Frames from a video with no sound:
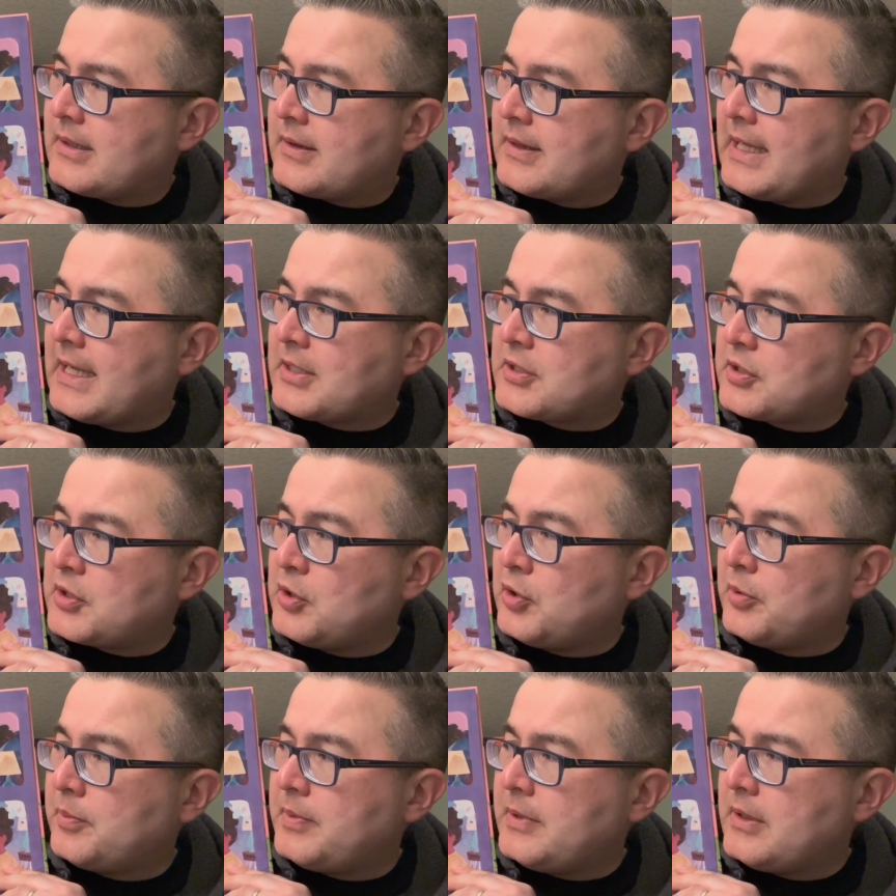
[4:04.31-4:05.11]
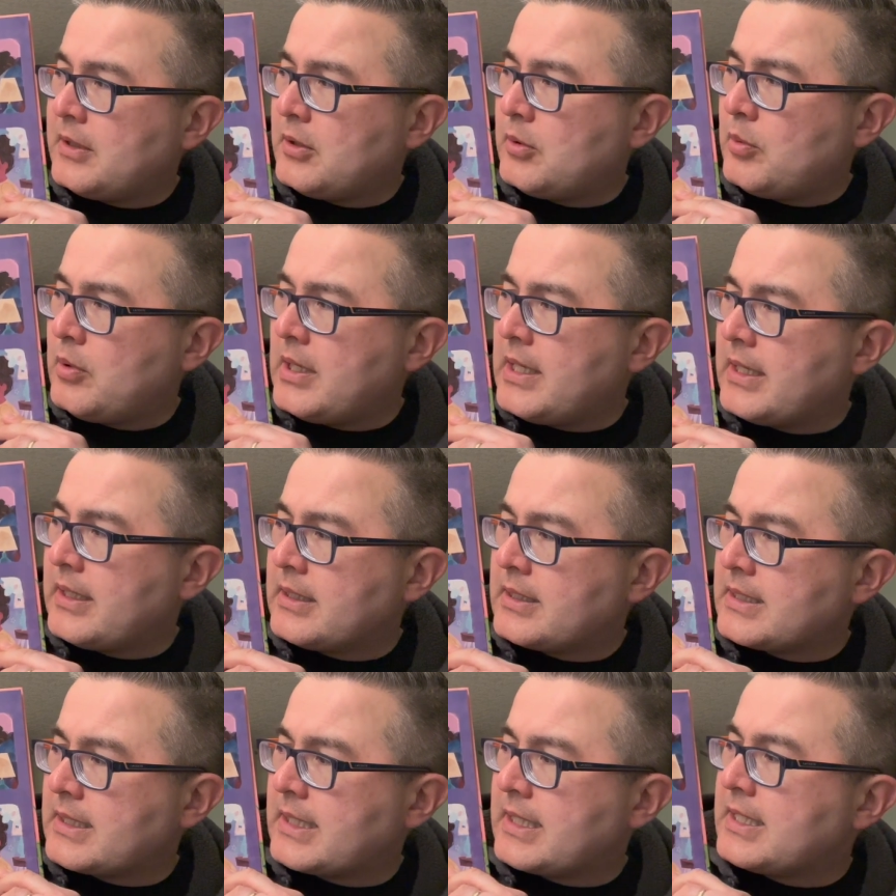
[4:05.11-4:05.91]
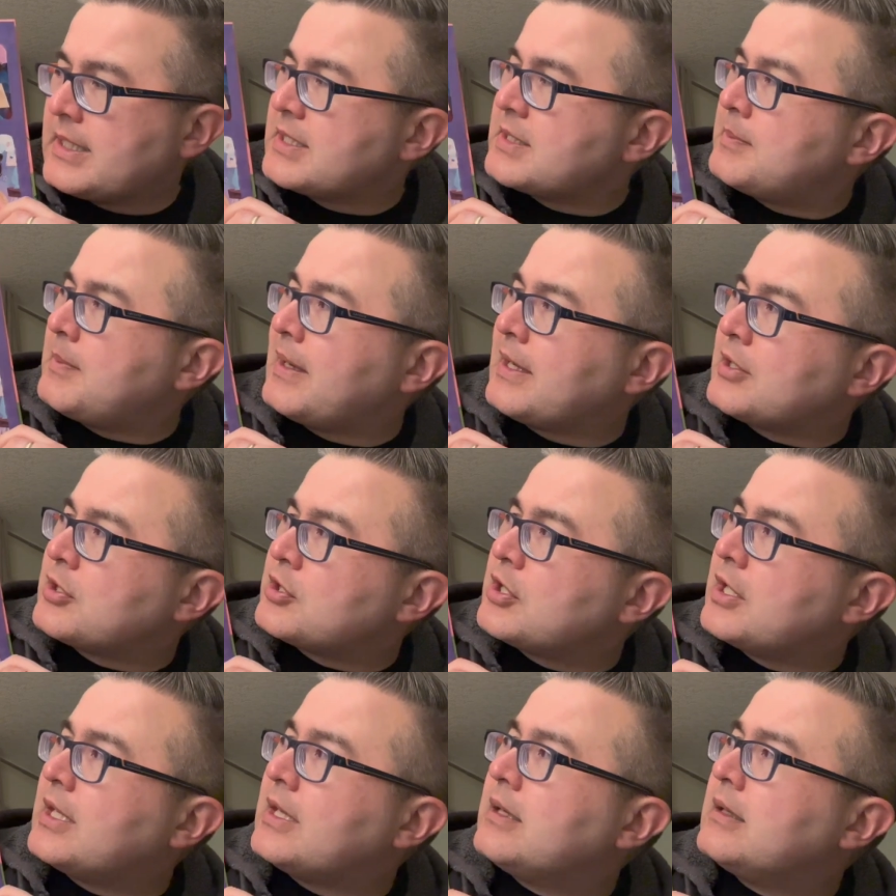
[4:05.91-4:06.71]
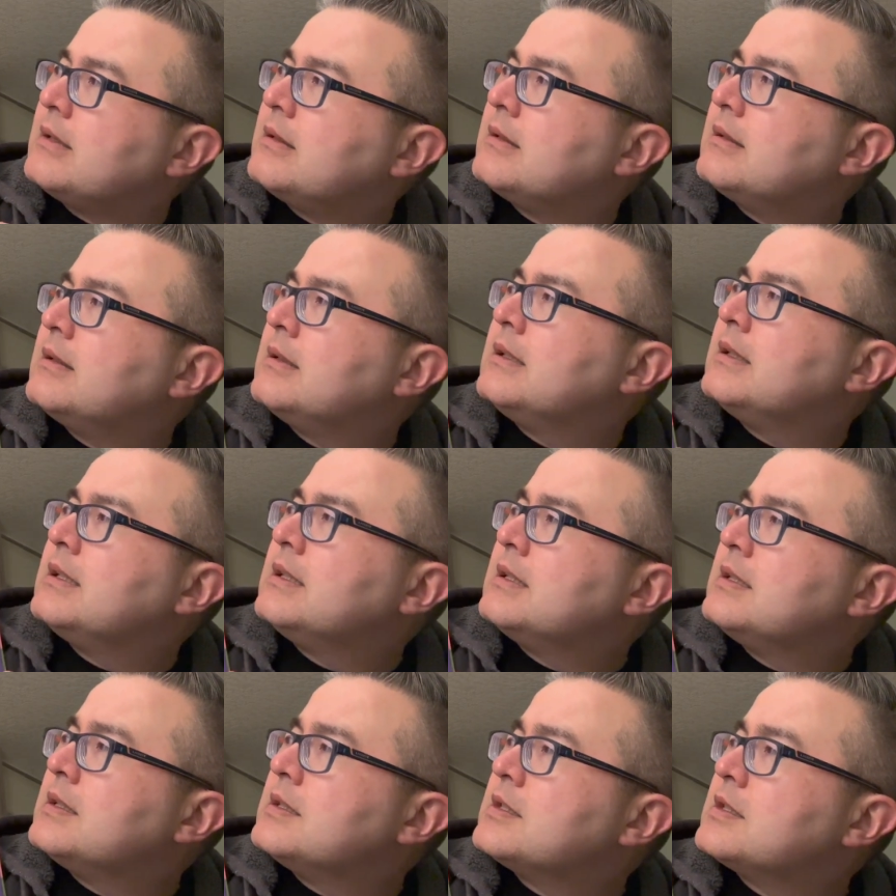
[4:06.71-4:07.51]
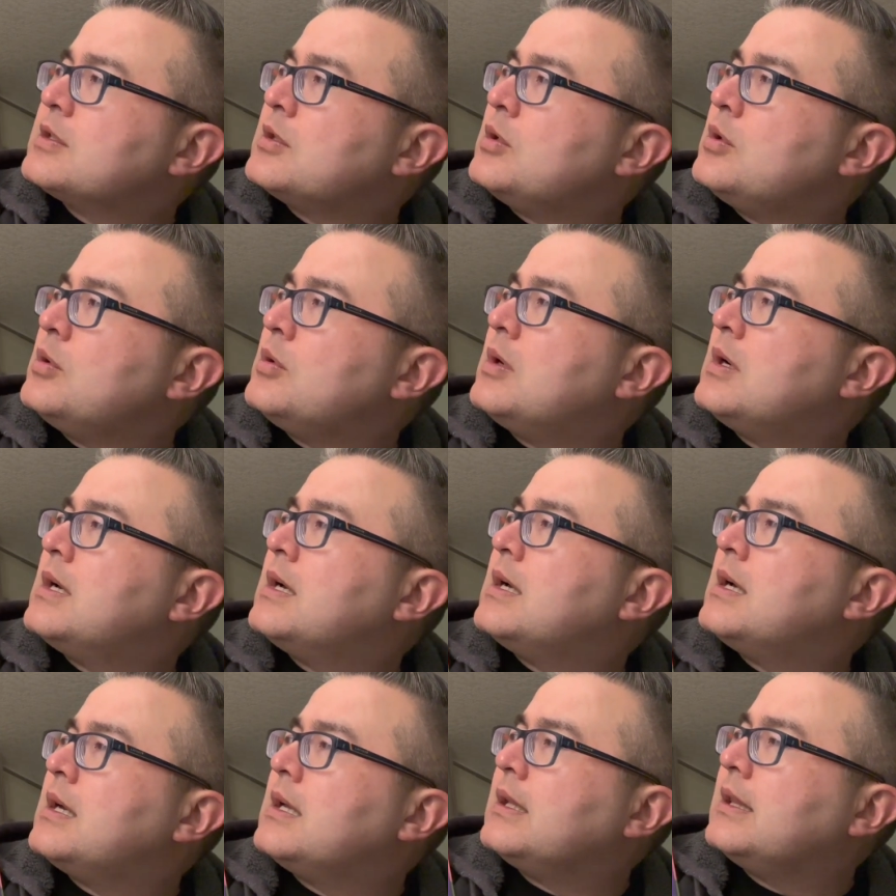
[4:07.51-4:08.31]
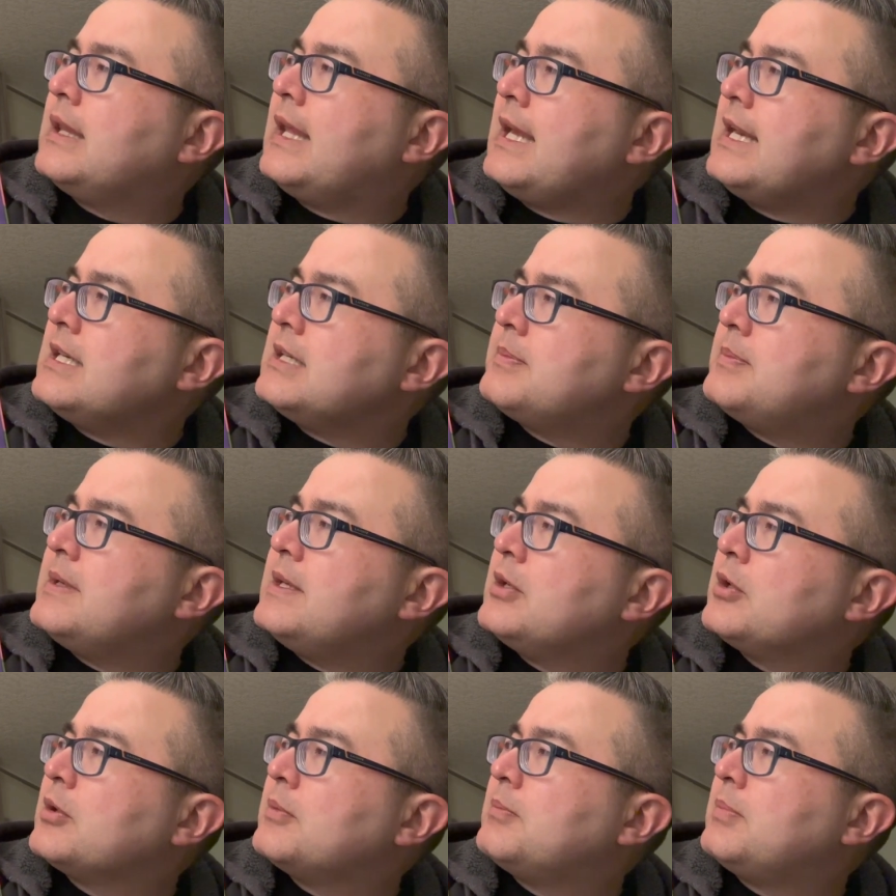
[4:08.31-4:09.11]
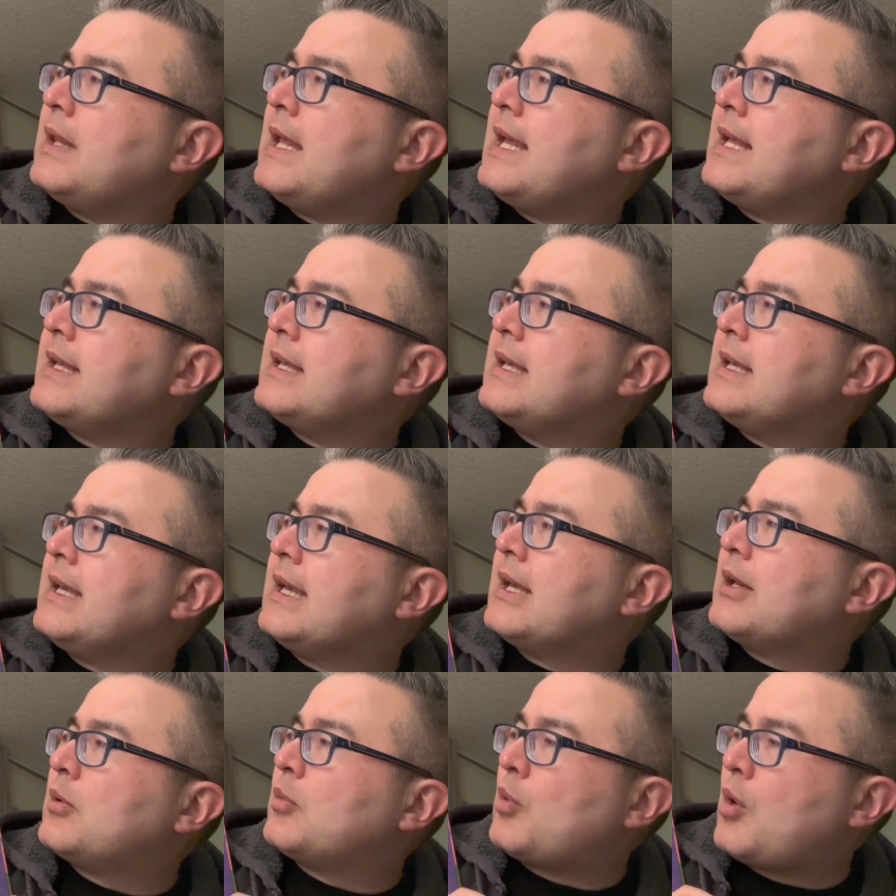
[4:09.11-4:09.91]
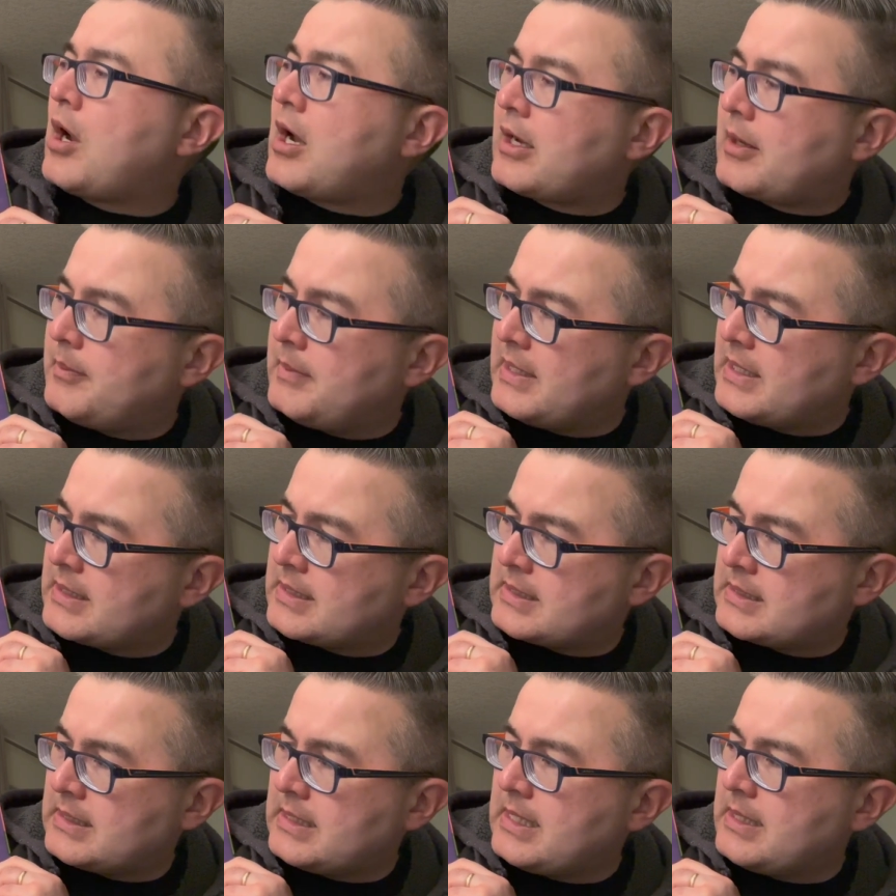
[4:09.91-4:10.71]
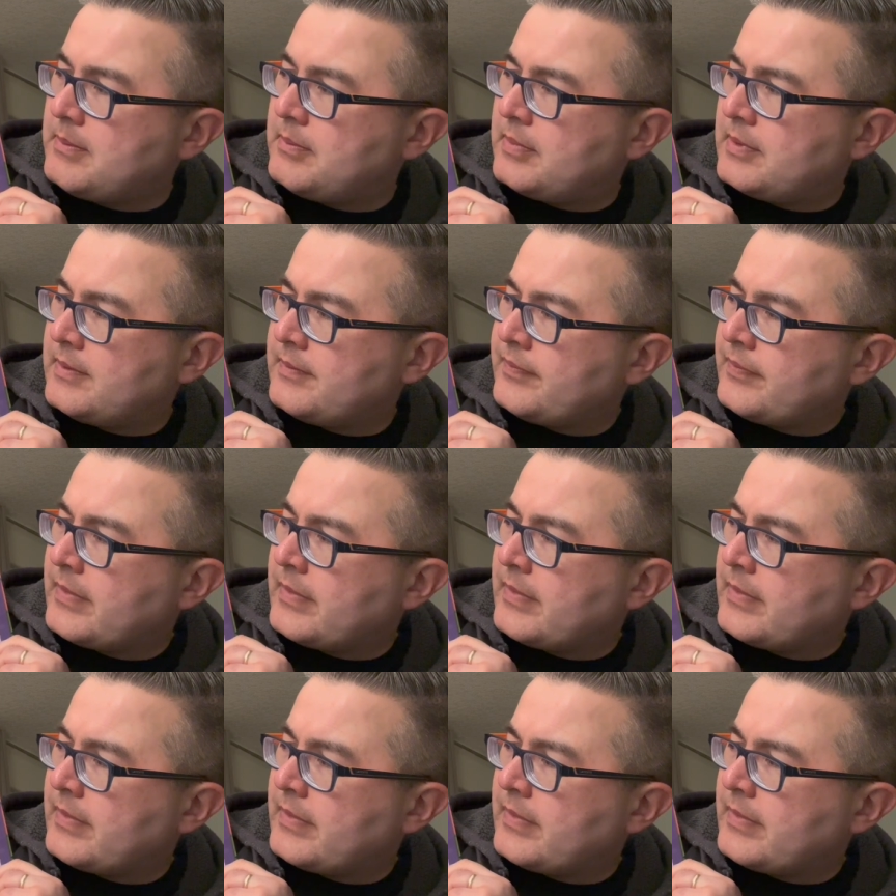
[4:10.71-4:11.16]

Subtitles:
That you'll be the one to kiss my chin. So lend me your blankie and rock me to sleep.